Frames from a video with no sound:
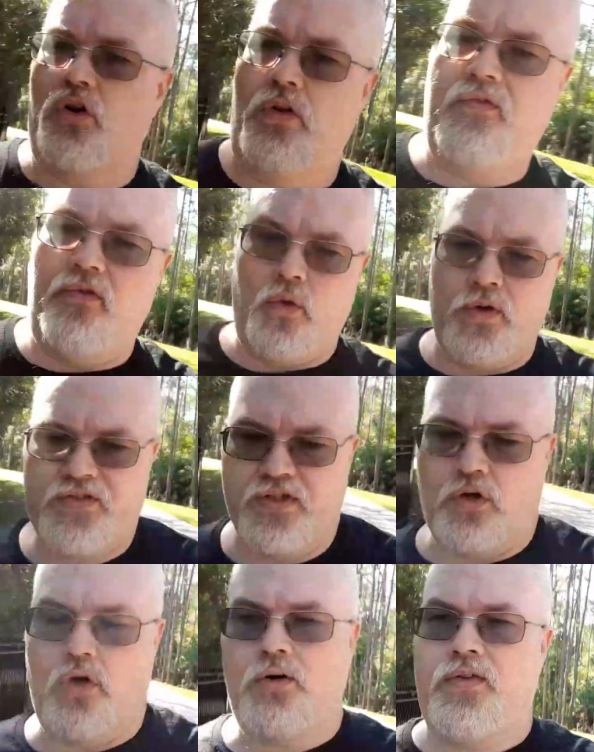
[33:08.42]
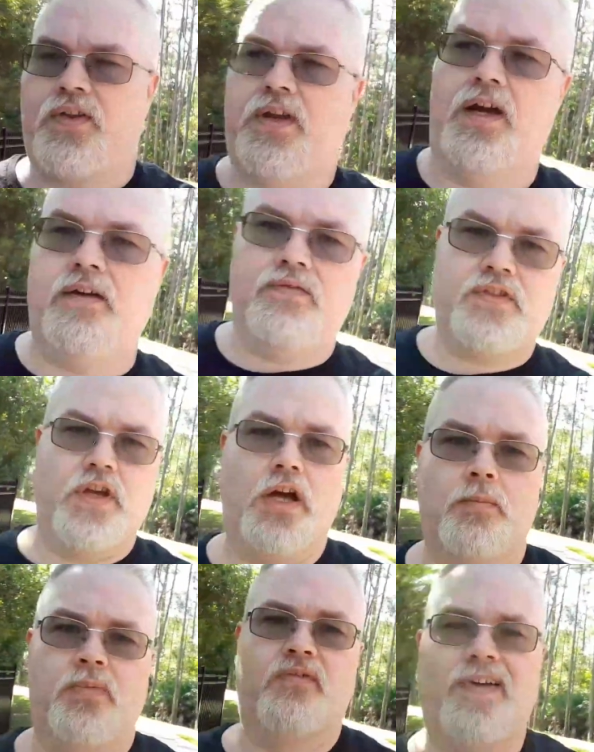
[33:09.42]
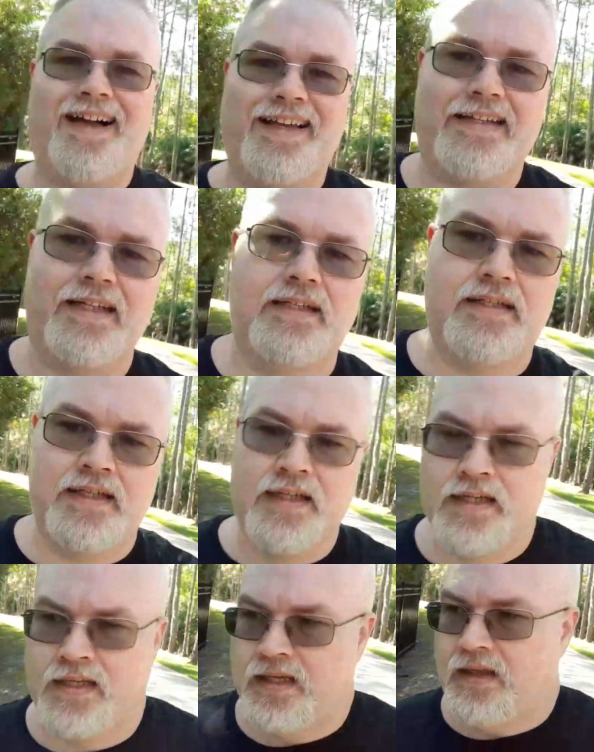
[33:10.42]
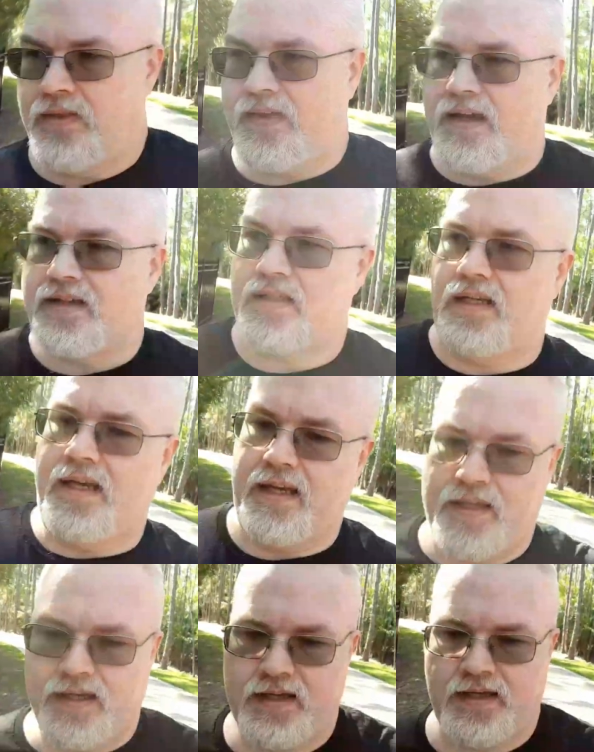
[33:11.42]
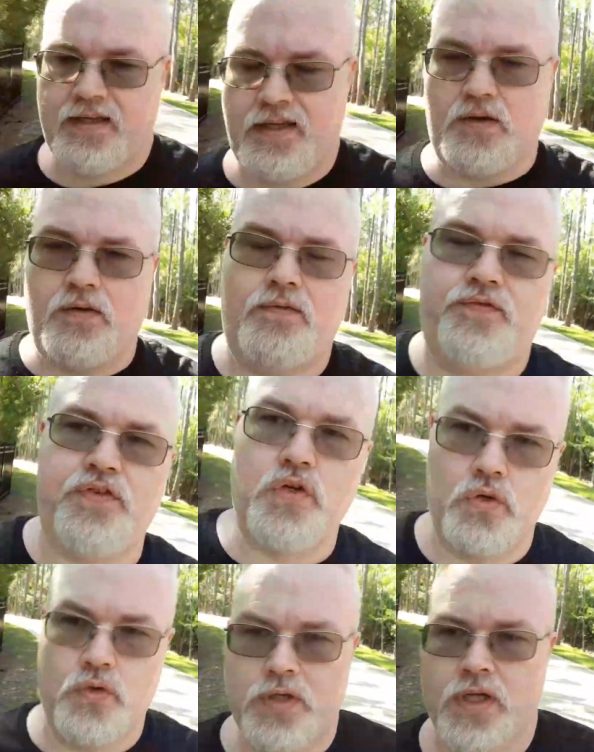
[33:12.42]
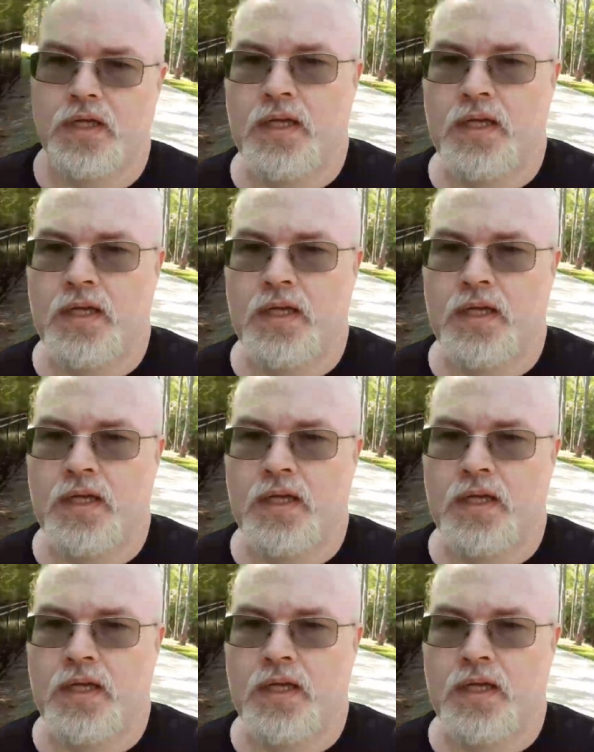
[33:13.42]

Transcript: Earth Force and EarthGov to help provide things like, you know, food,